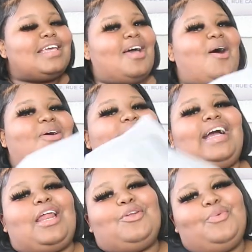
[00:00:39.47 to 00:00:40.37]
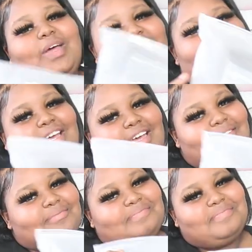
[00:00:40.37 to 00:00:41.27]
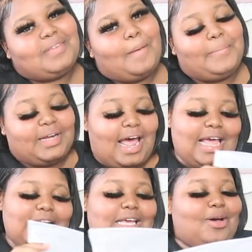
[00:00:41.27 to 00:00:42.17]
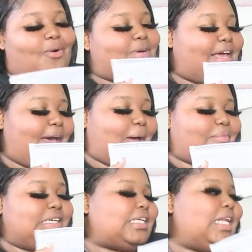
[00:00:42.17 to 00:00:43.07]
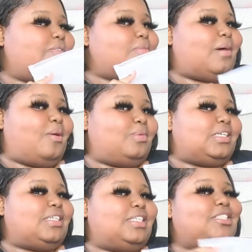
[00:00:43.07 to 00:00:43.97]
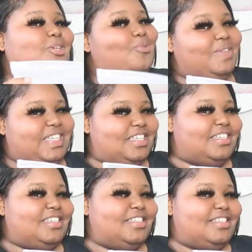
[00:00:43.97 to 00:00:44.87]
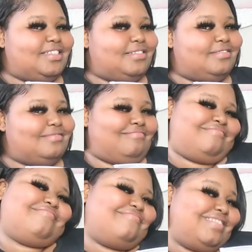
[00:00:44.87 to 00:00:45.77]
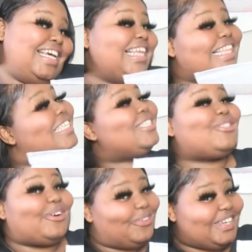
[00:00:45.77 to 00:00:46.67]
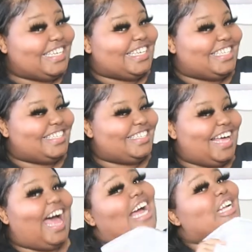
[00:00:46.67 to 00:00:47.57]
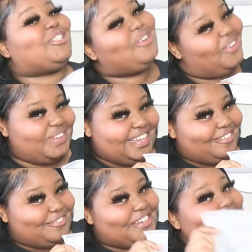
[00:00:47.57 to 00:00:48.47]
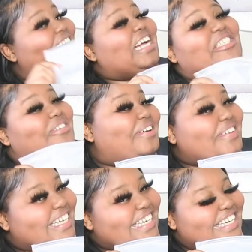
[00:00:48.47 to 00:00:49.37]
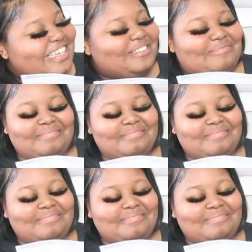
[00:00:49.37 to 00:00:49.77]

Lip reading: y'all, I got a new wig, but I ain't even gonna cap. This ain't even my wig. This your wig. This is your wig. I got you a wig, friend. I got you a wig.